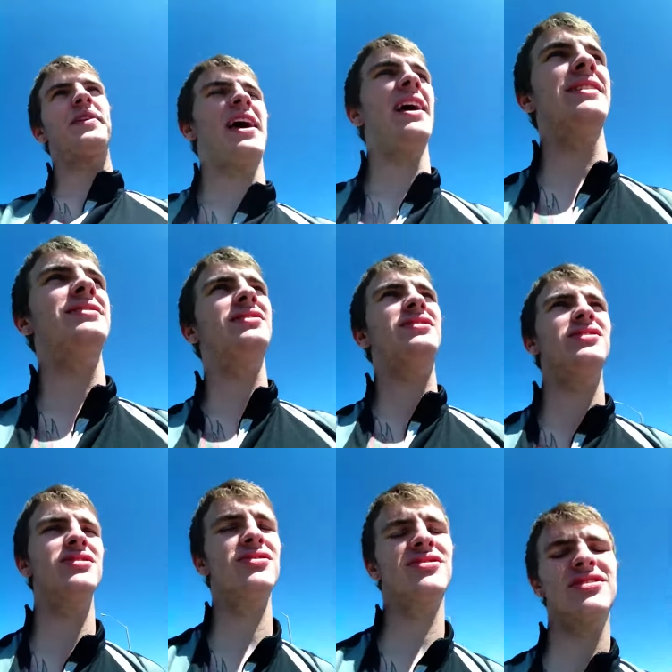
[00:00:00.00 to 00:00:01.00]
And
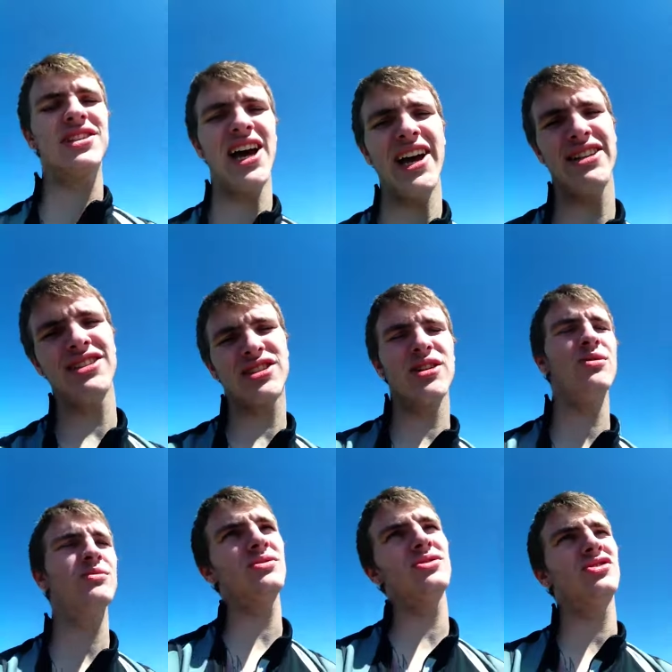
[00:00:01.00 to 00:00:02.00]
your thighs
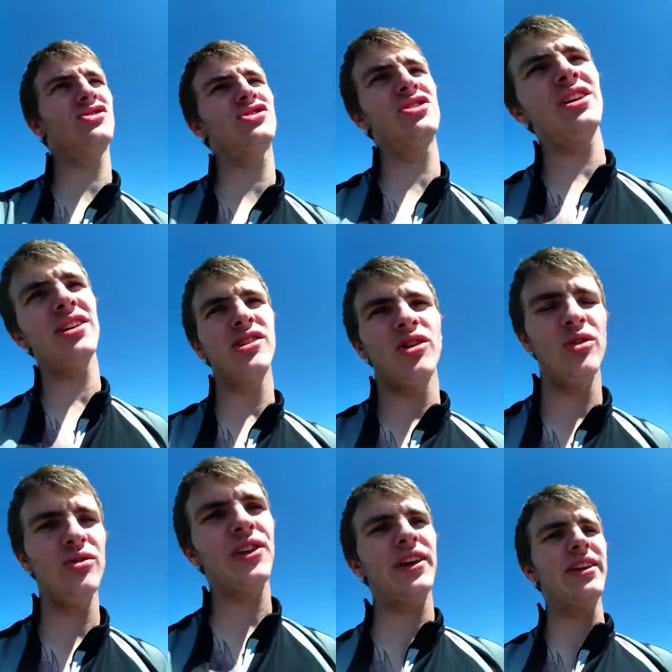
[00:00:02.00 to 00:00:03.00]
don't
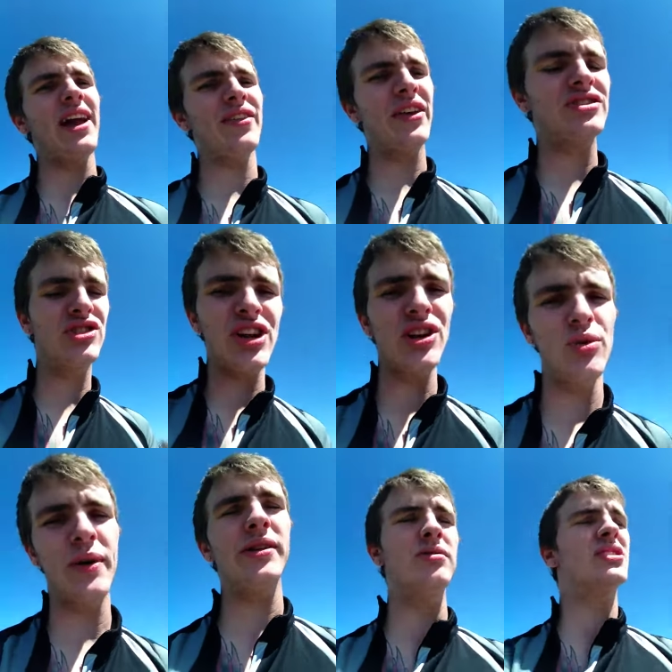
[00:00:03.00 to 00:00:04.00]
jiggle. They, yeah, they jiggle
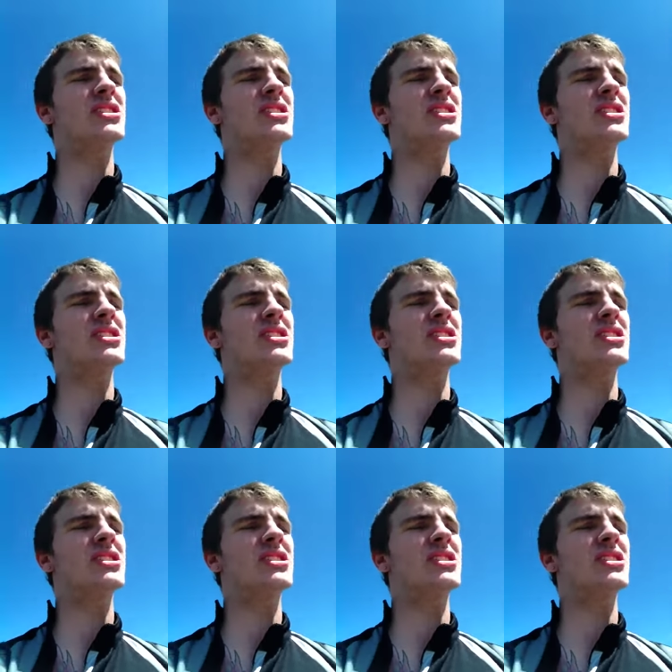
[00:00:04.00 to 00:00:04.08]
when you